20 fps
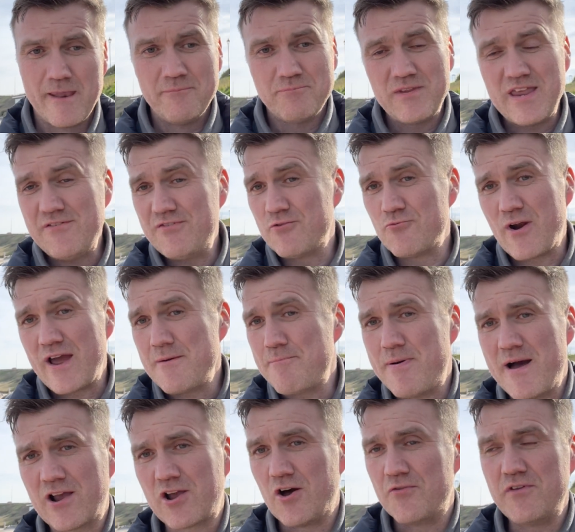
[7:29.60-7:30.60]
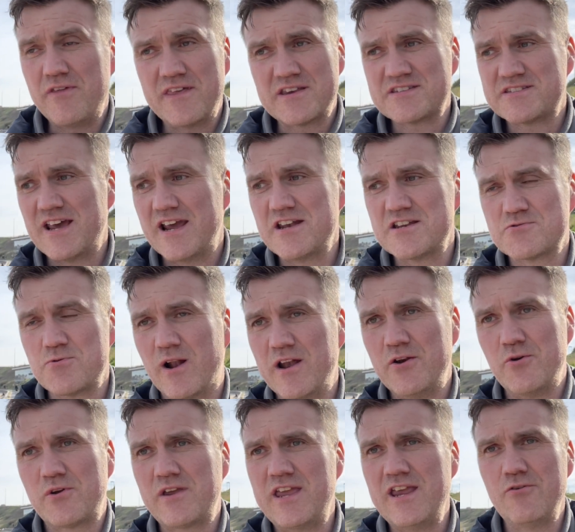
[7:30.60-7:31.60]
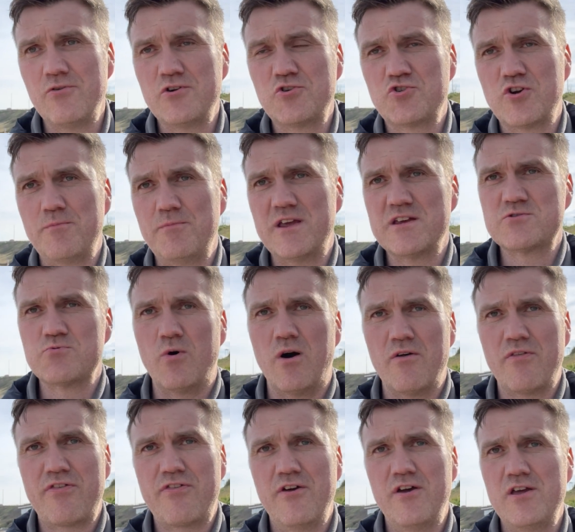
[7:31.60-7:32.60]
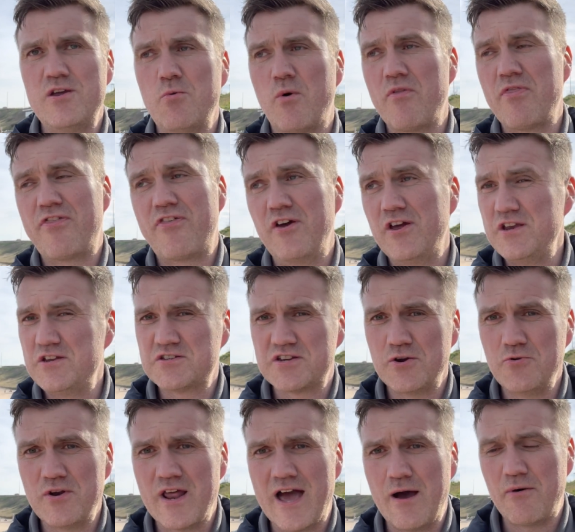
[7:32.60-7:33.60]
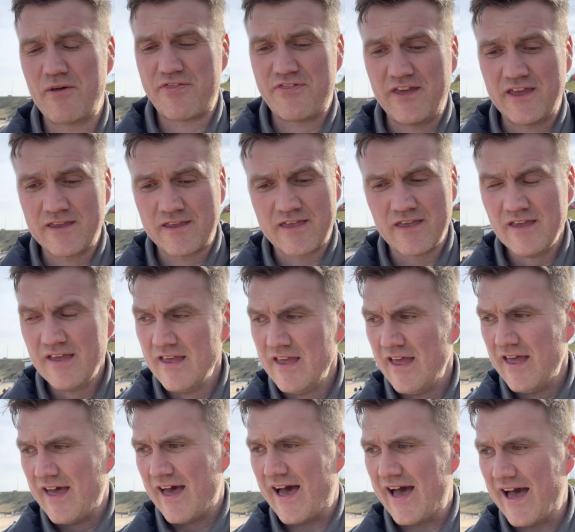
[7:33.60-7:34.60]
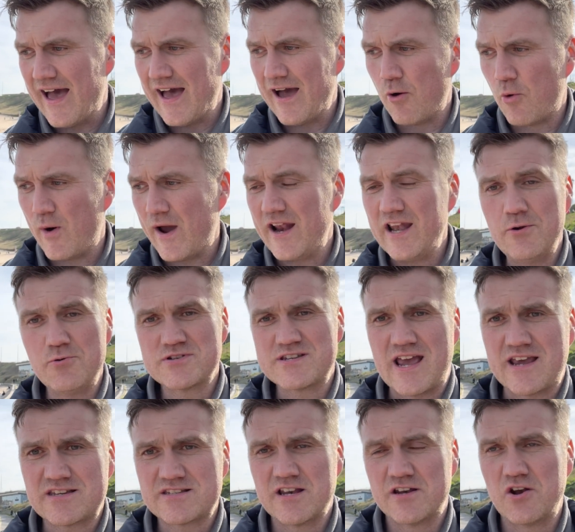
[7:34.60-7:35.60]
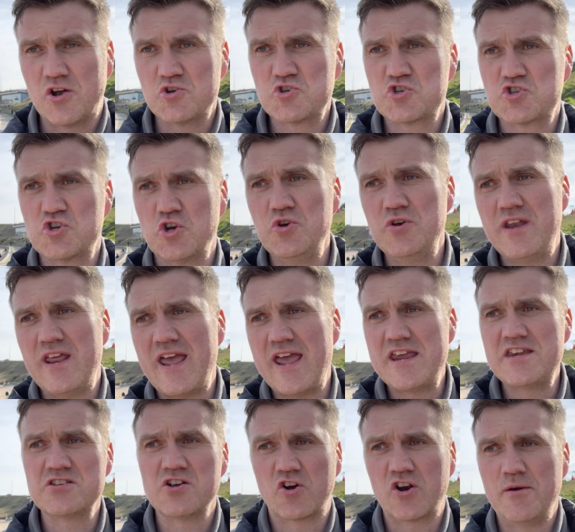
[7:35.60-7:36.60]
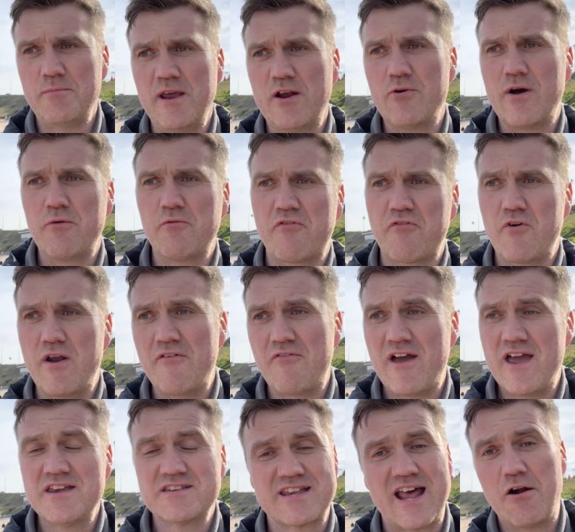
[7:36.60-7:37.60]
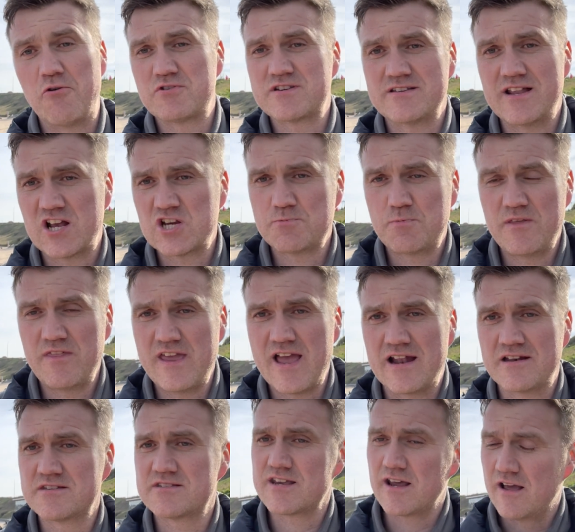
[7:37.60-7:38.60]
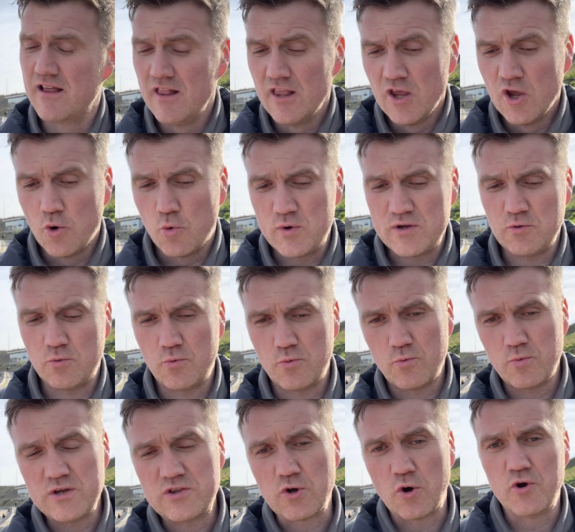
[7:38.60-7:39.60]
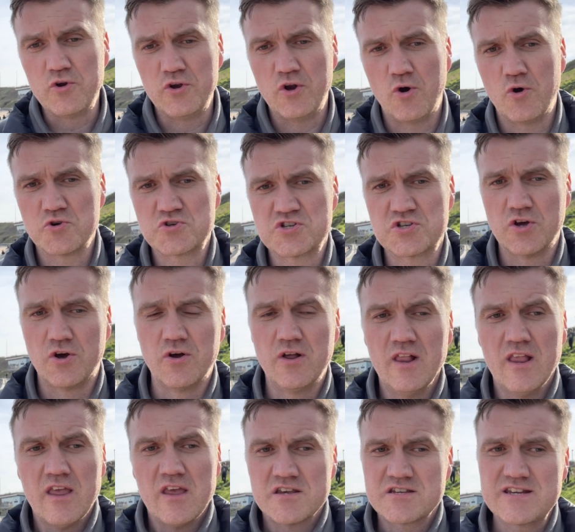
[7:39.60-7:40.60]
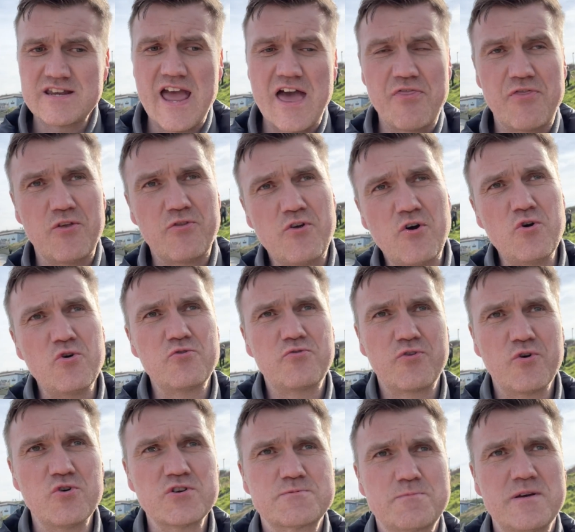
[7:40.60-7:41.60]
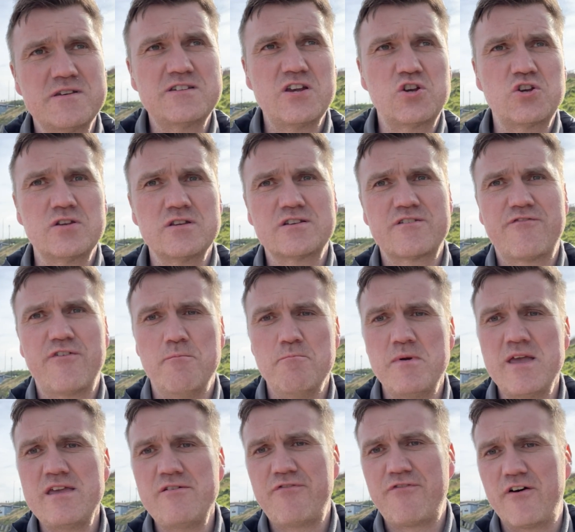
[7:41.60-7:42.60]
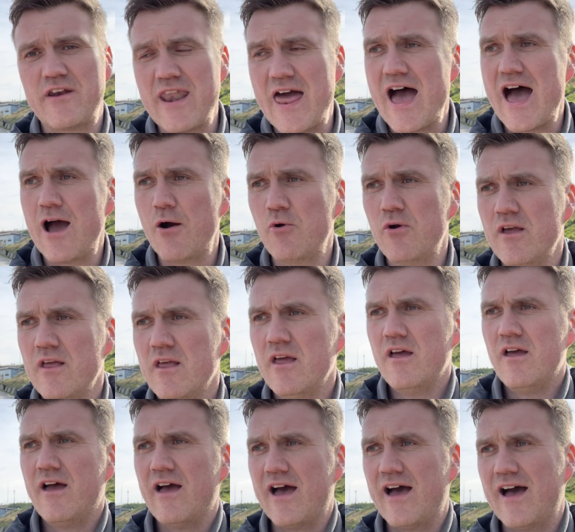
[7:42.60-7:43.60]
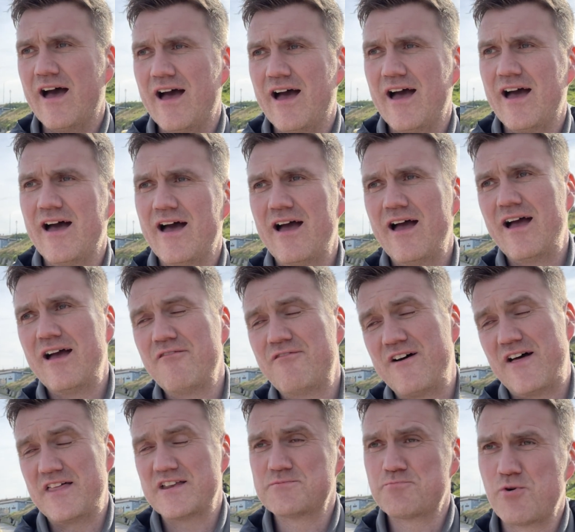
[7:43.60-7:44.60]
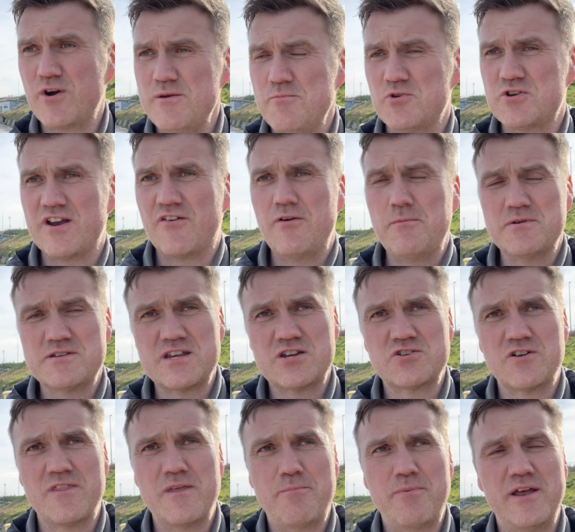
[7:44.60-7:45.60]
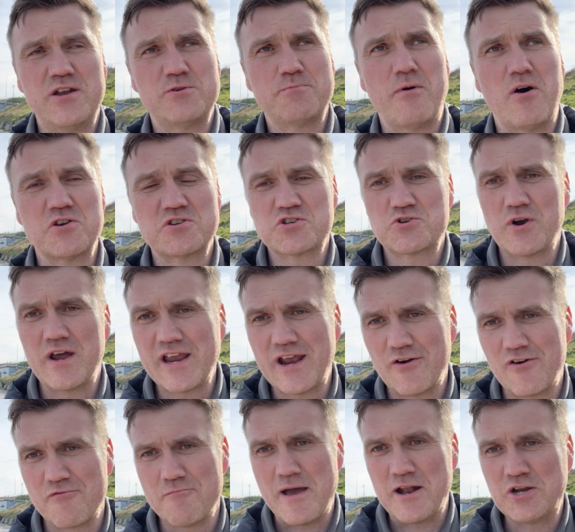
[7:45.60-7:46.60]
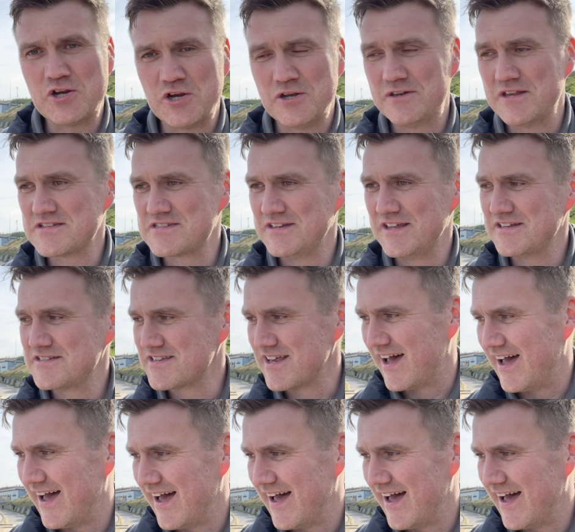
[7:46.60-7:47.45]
Even right back on the other side as well. Kieran Trippier's 31, 32 now, I think. While he was excellent on Sunday, he's not going to be around forever. Is Harrison Ashby the answer? We don't know. So yeah, those positions for me for now. In fact, that's pretty much every position on the pitch, bar striker I've mentioned, isn't it?